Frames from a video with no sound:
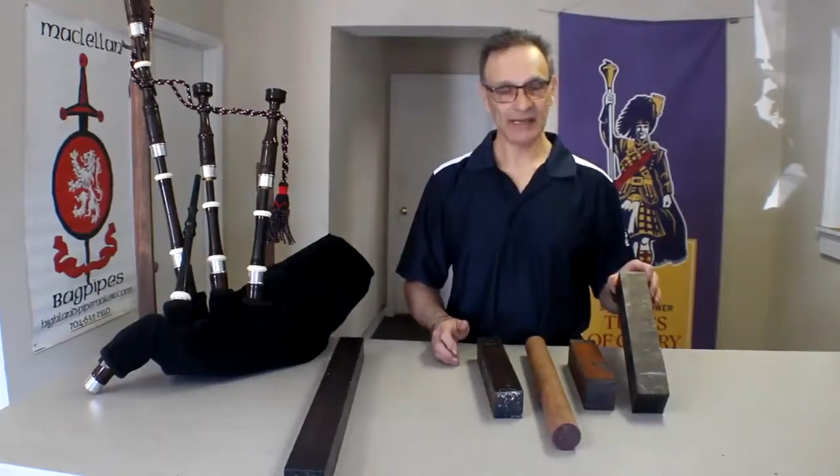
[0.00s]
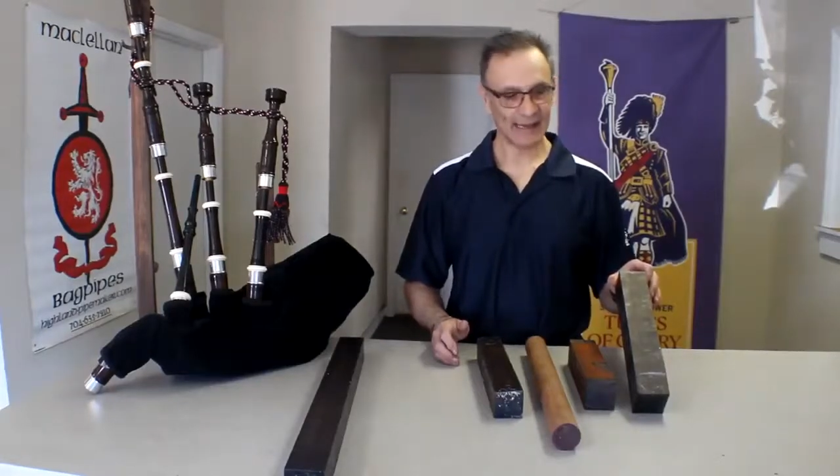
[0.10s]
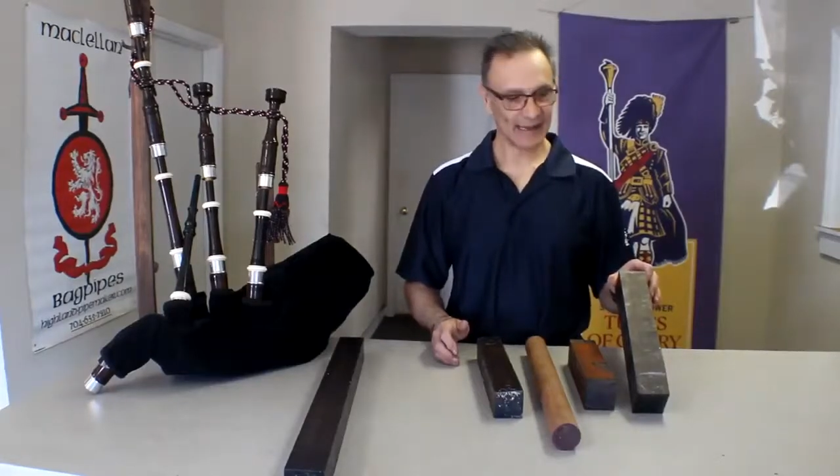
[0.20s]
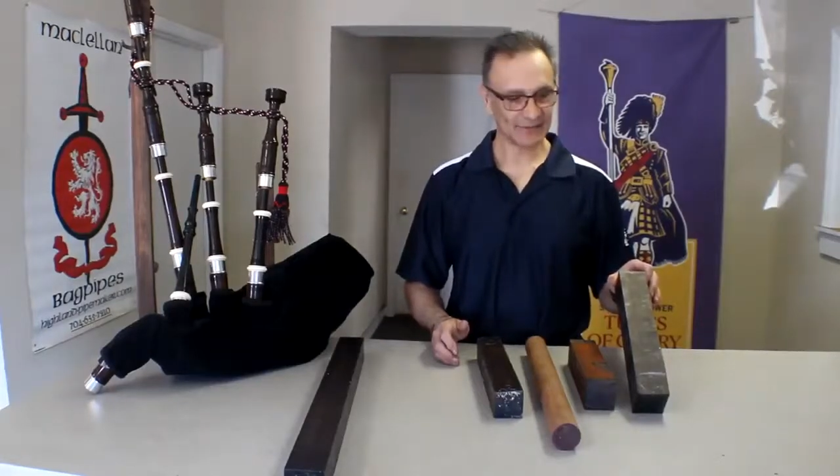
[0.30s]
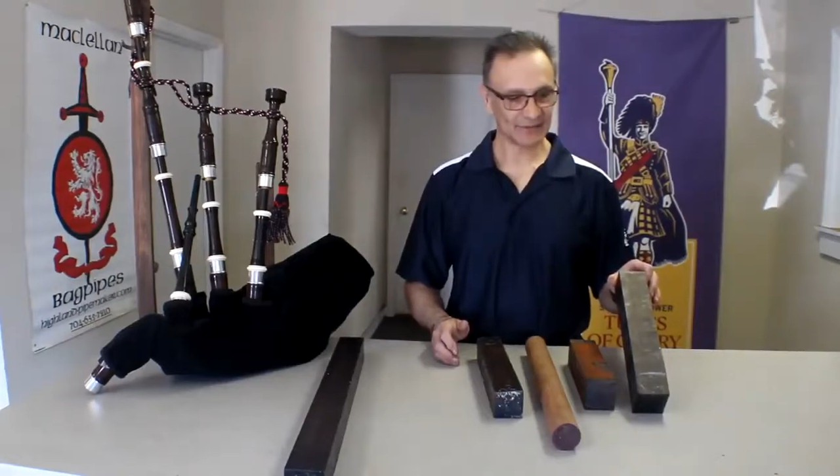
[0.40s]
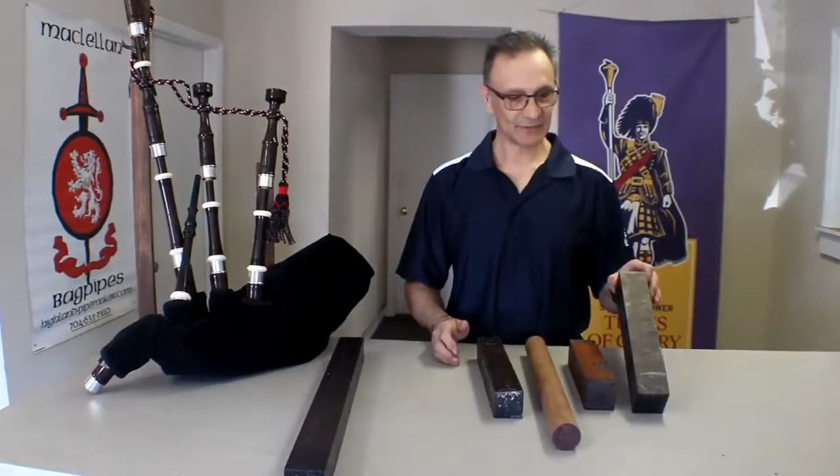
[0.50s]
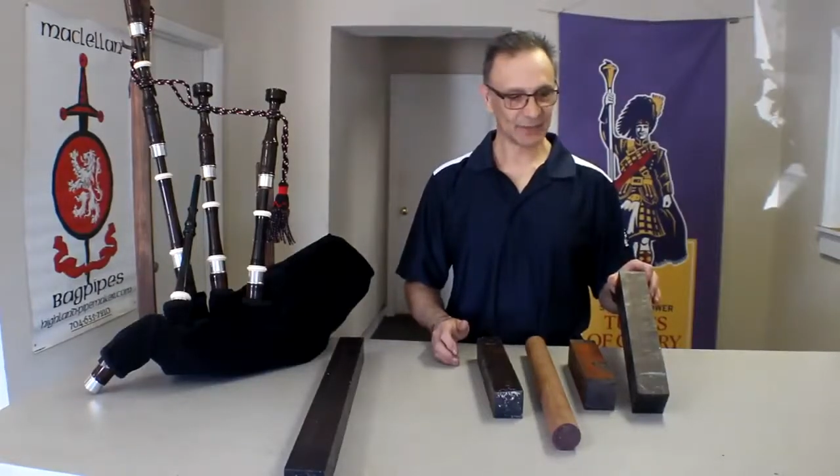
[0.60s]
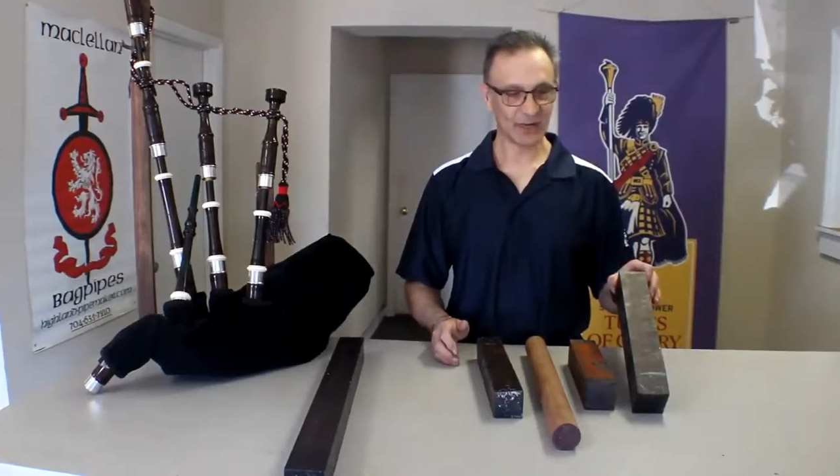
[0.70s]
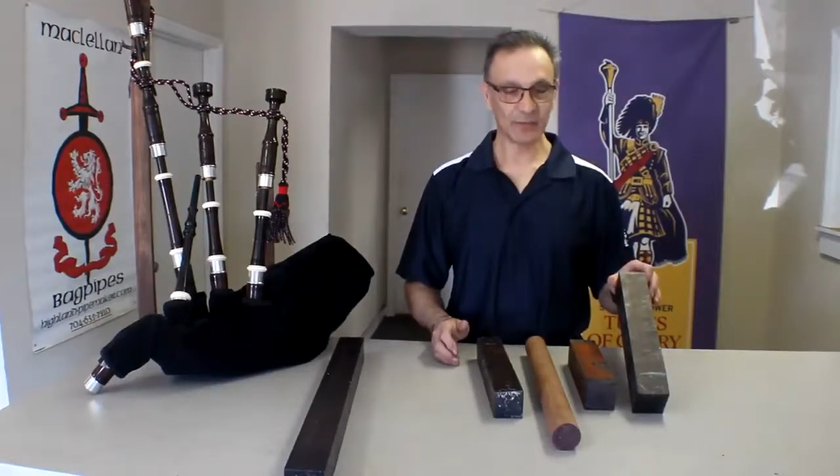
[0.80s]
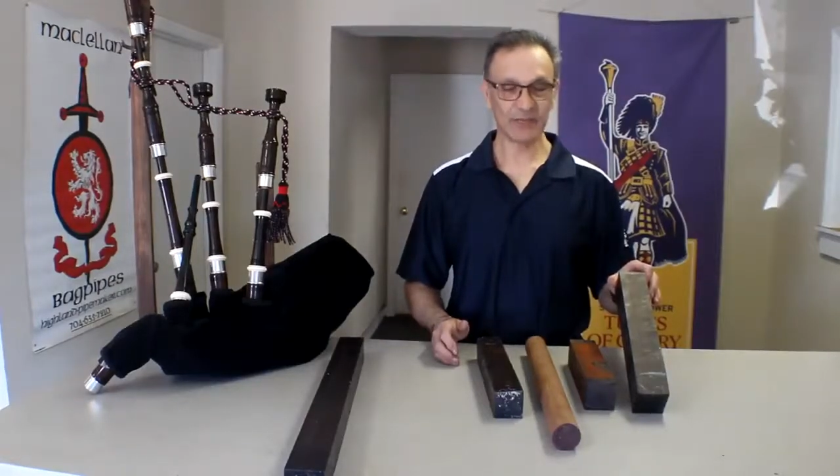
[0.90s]
I have to have
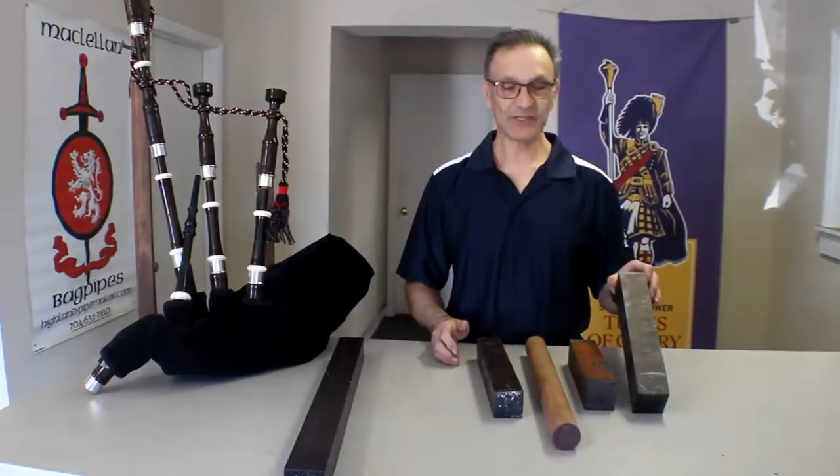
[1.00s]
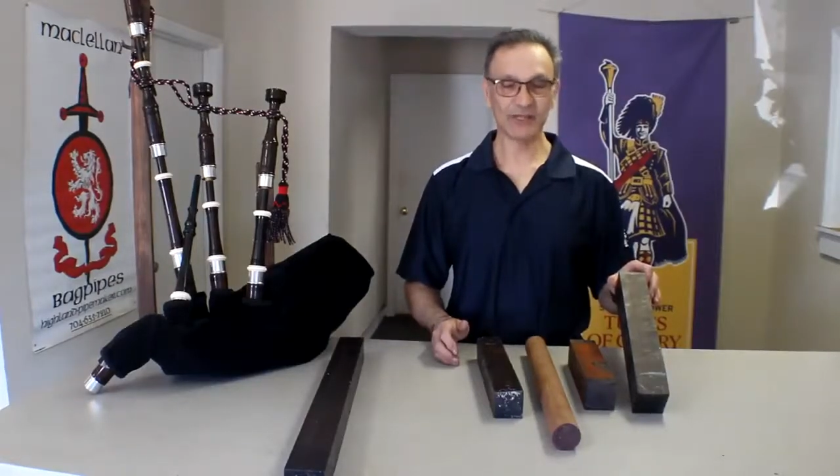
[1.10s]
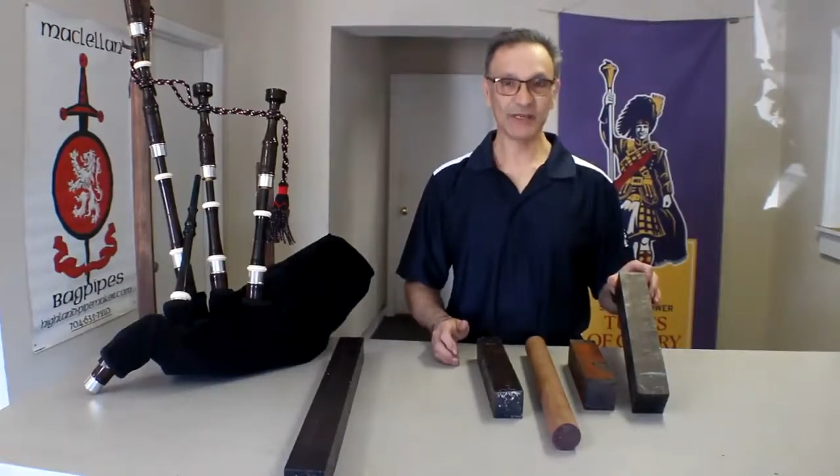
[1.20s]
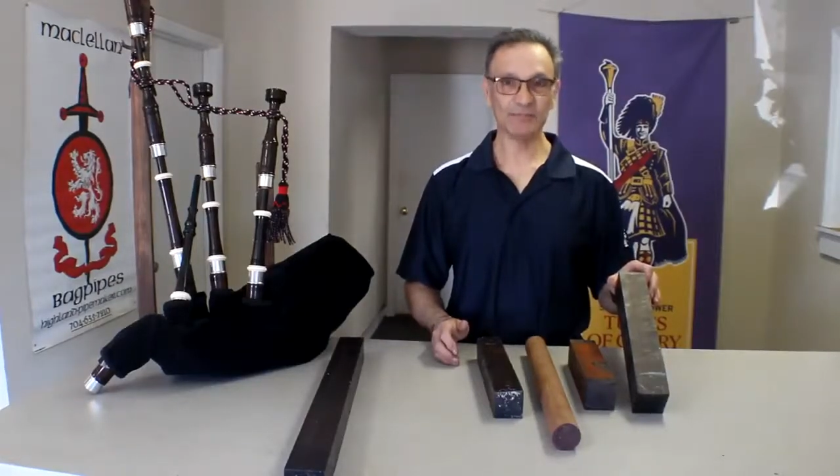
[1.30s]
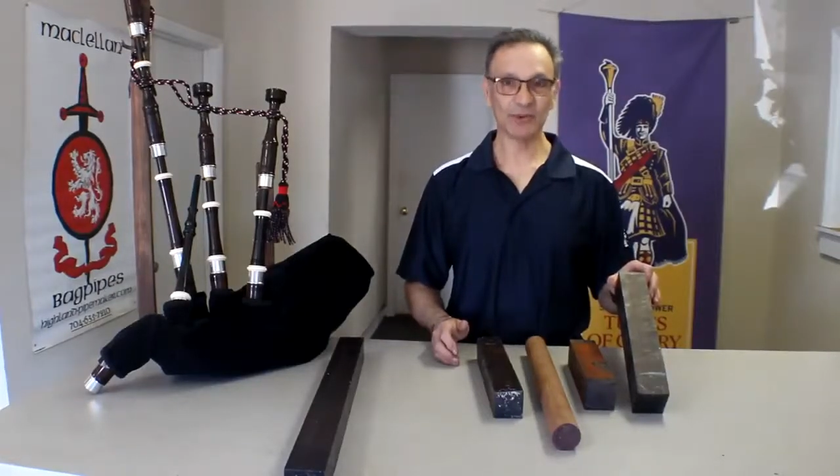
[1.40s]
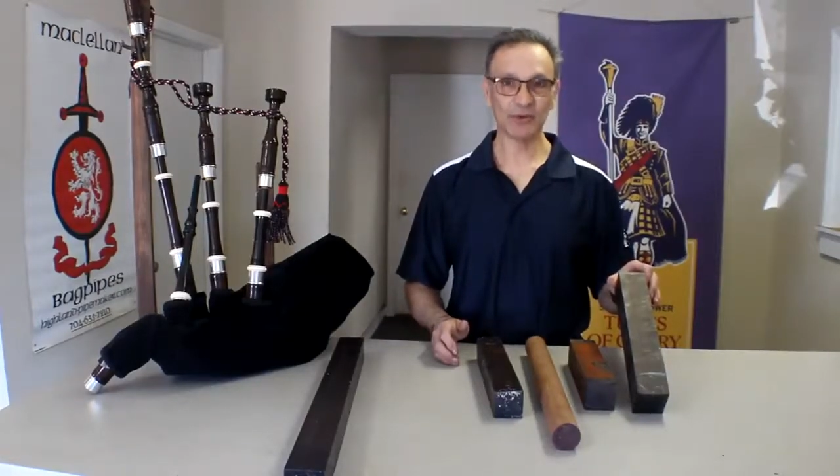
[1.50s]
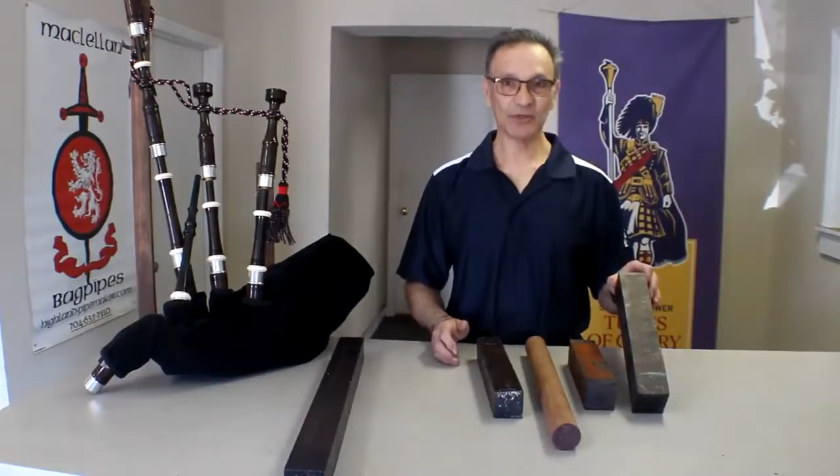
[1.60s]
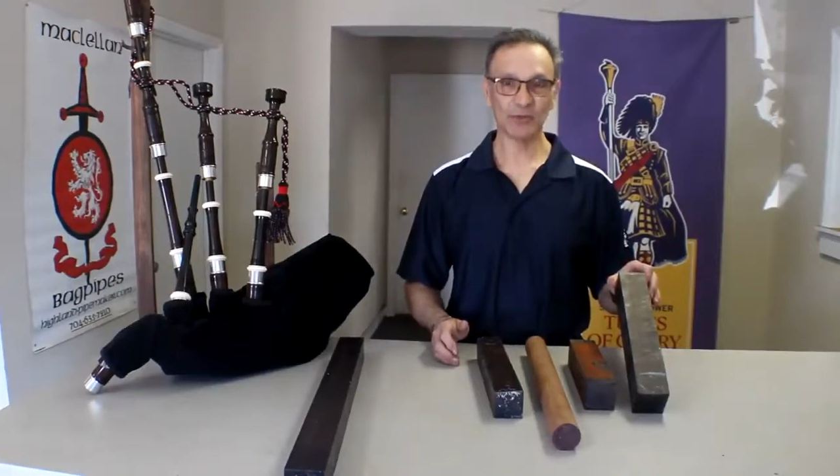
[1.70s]
permits to import the